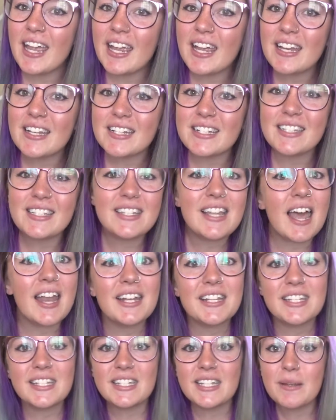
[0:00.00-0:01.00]
and it's
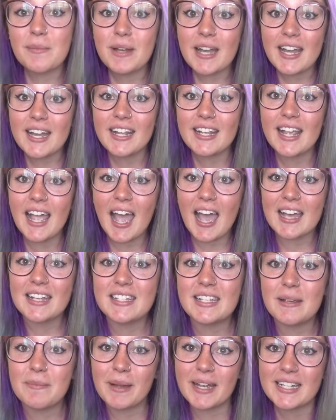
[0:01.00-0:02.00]
not as intimidating
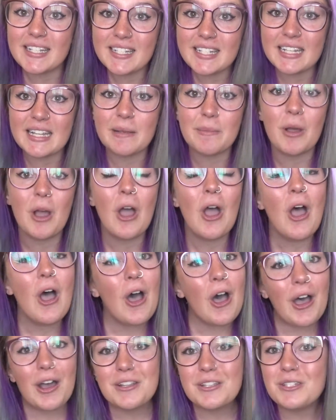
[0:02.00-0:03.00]
as it might seem
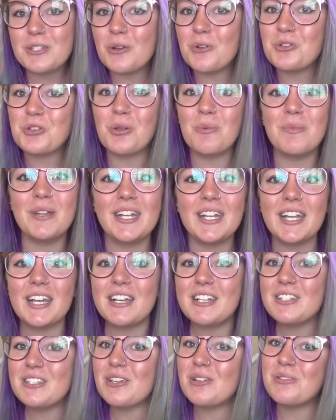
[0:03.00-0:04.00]
on social
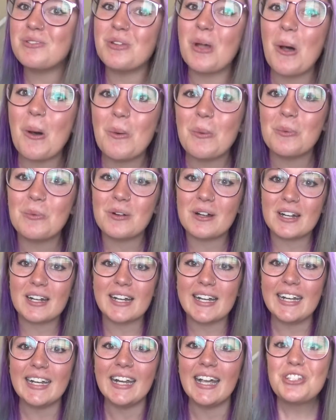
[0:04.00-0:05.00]
media, so don't
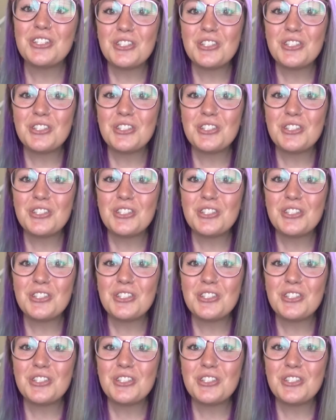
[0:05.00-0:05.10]
worry.